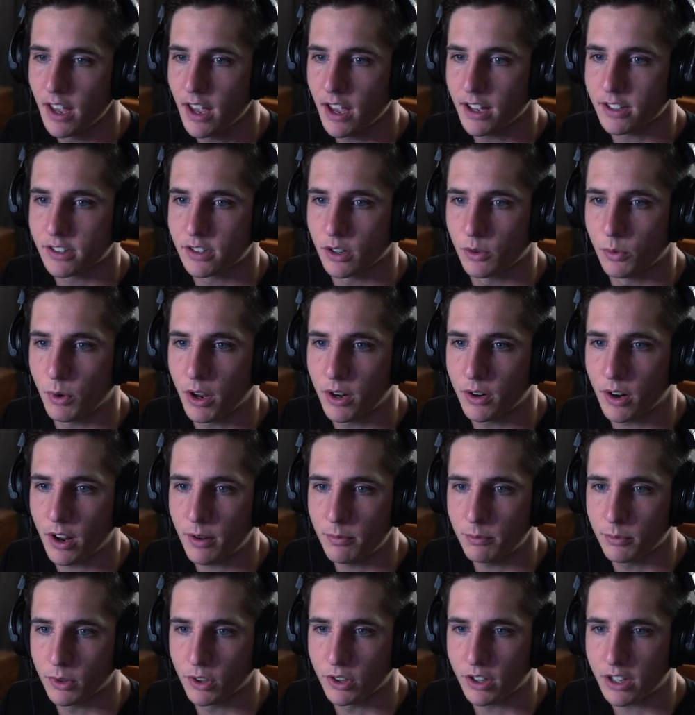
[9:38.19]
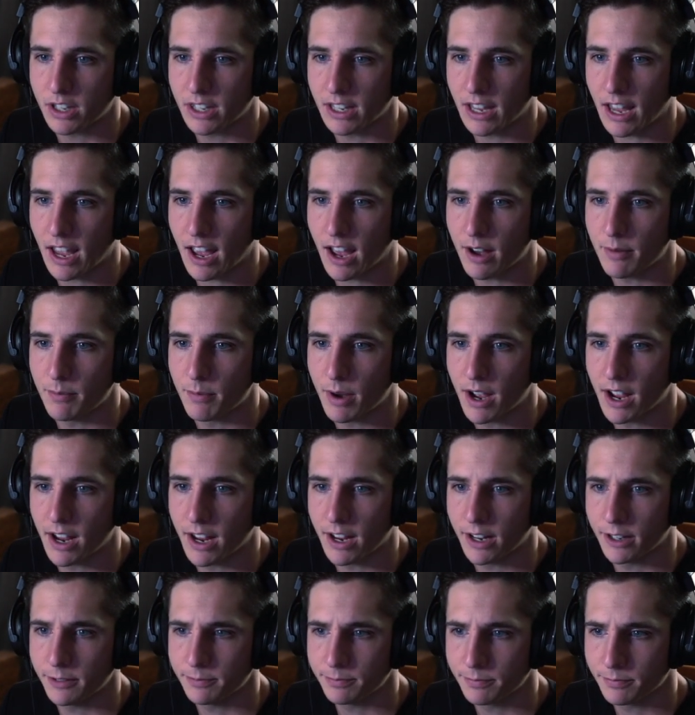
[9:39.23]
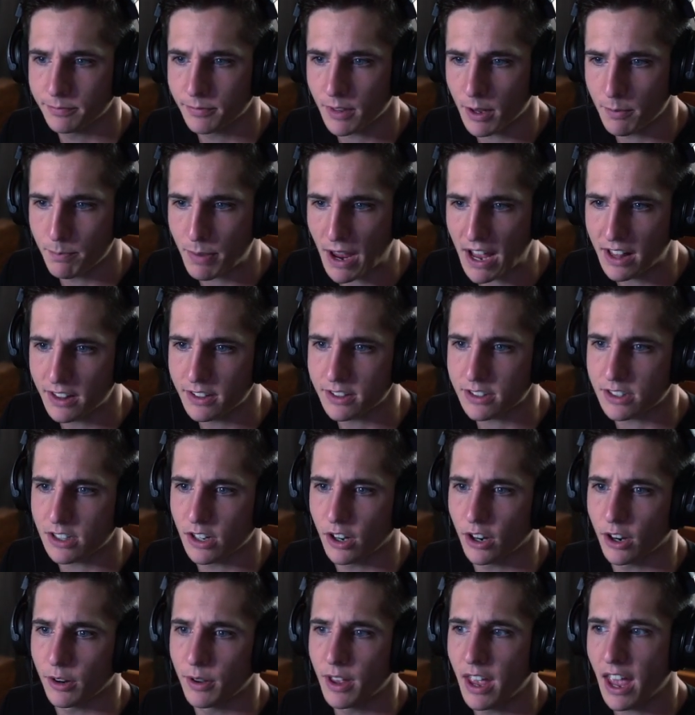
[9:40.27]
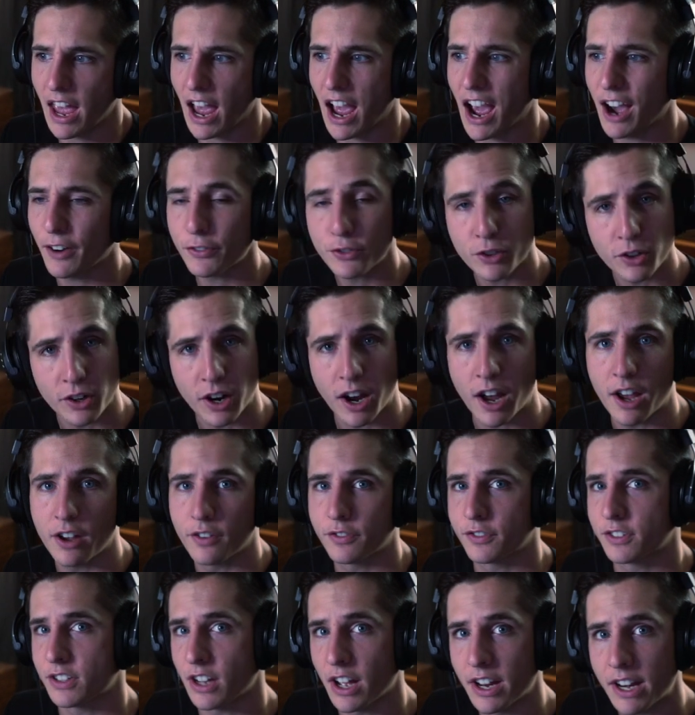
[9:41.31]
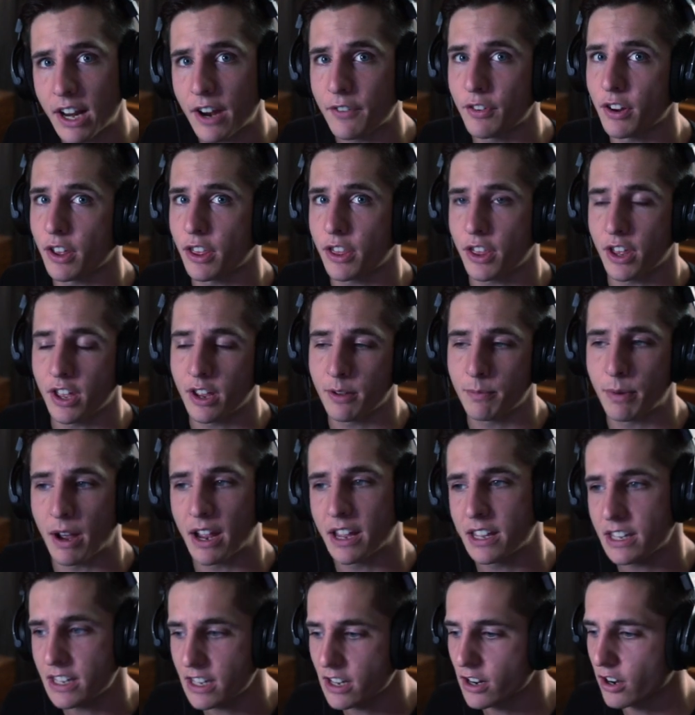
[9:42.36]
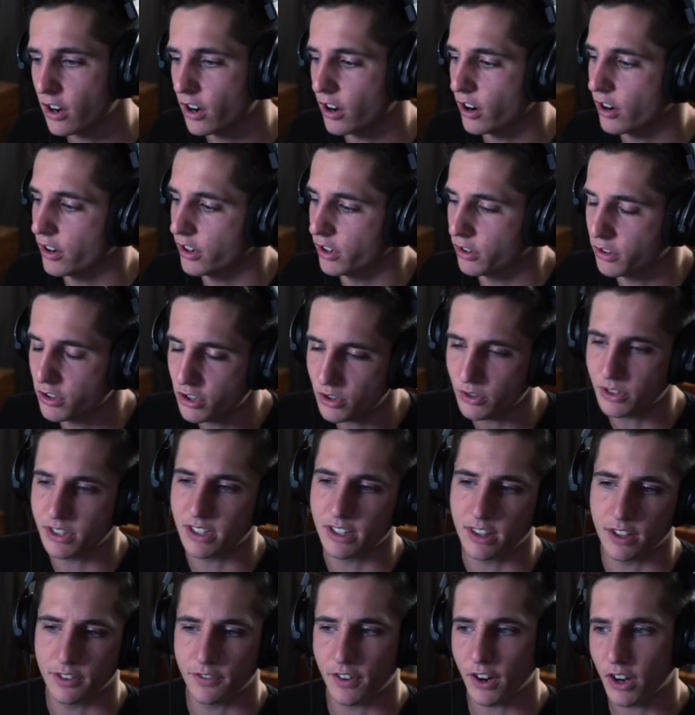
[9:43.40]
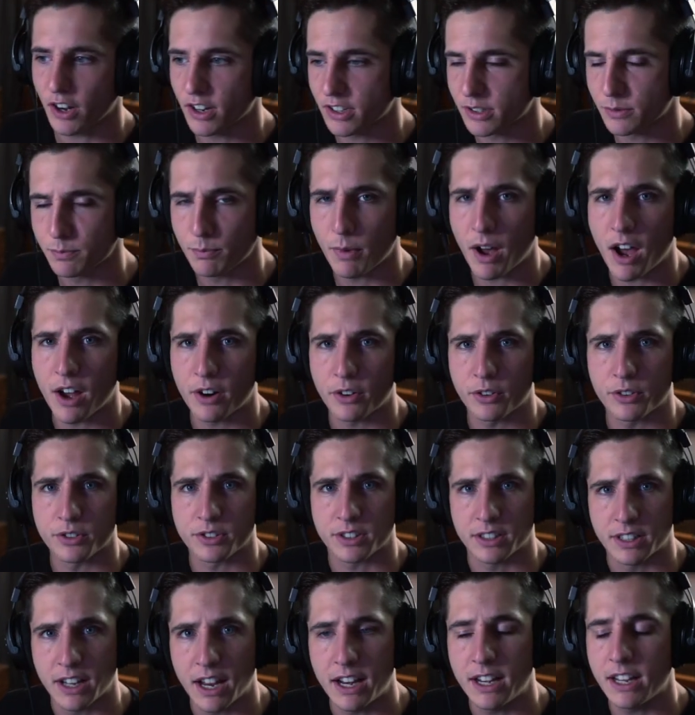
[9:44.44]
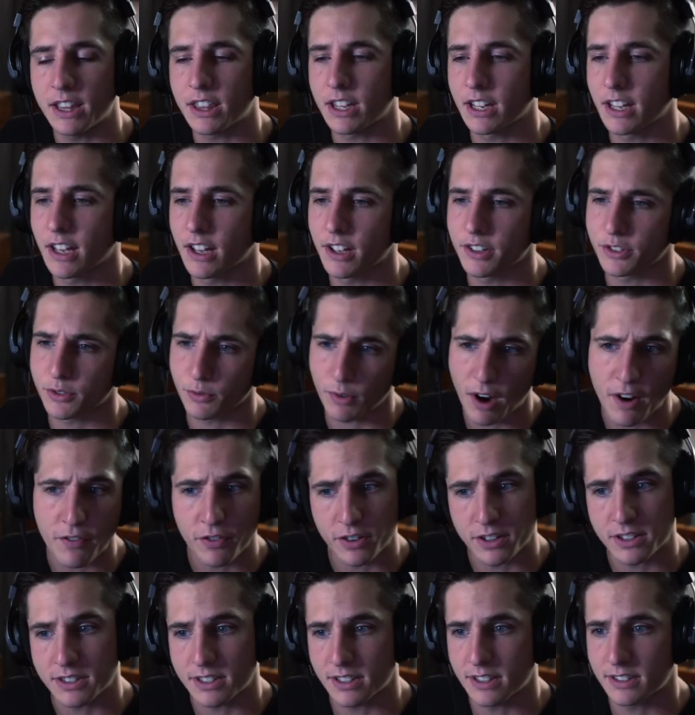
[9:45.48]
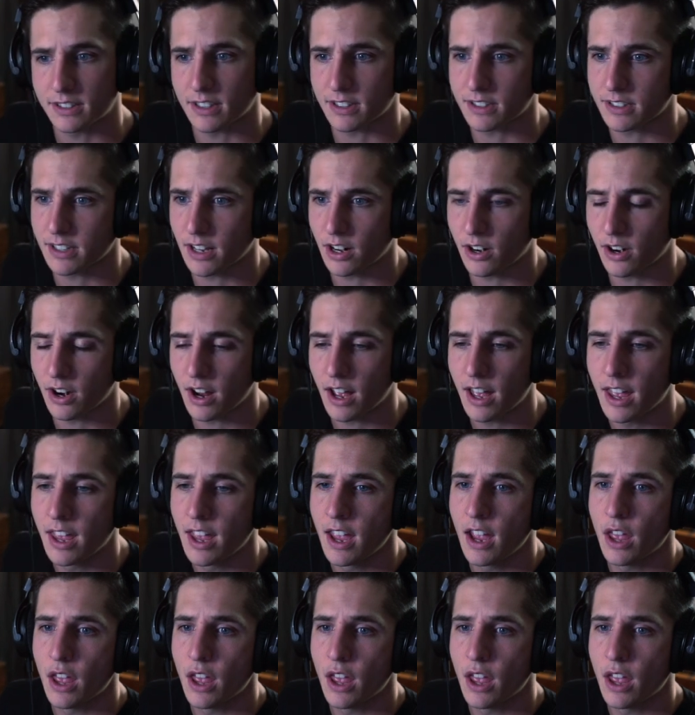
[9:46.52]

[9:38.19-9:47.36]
And so when I'm looking at my balance here, after I've done everything by ear, using the various models and anything else, references, etc.,